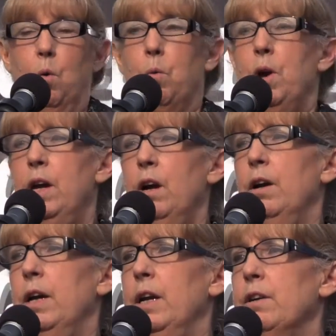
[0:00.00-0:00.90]
We are
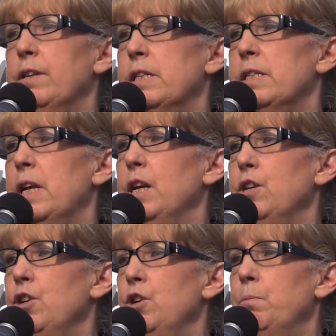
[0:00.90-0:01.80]
here to say
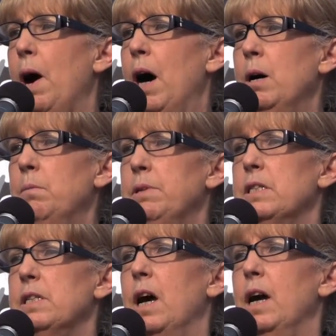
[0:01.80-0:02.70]
new bomb
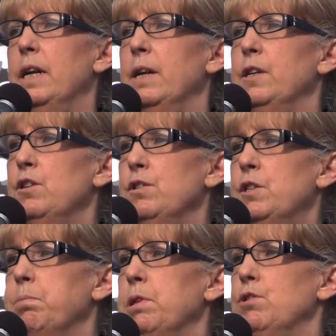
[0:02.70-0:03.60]
design and use
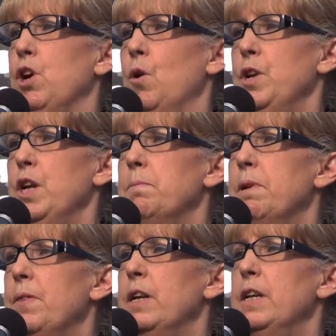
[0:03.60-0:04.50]
of plutonium
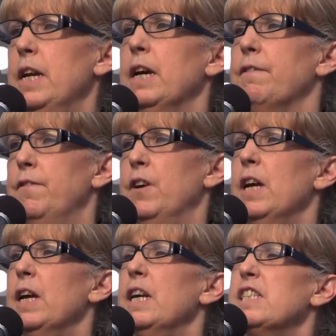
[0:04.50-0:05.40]
in the NIF
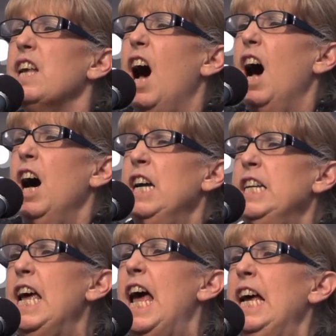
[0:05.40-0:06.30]
is
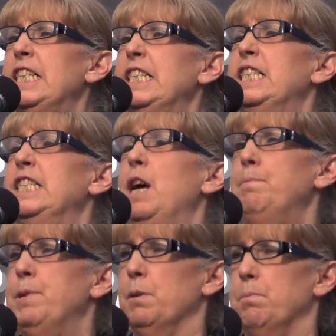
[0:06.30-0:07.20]

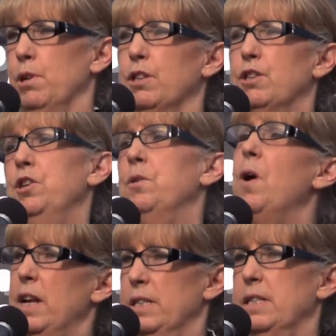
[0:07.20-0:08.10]
unacceptable to
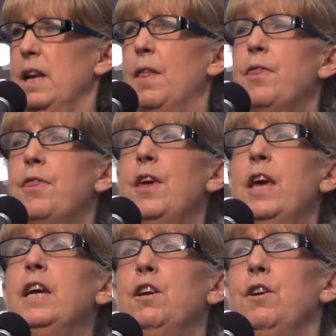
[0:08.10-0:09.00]
us, and
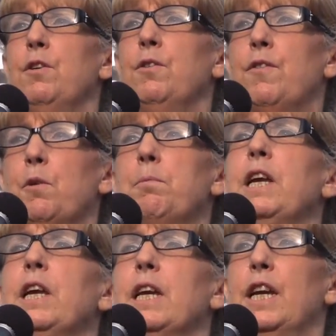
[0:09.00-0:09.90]
thank you for
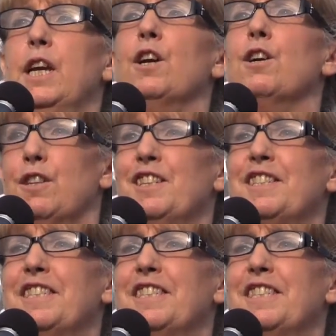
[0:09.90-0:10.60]
being here to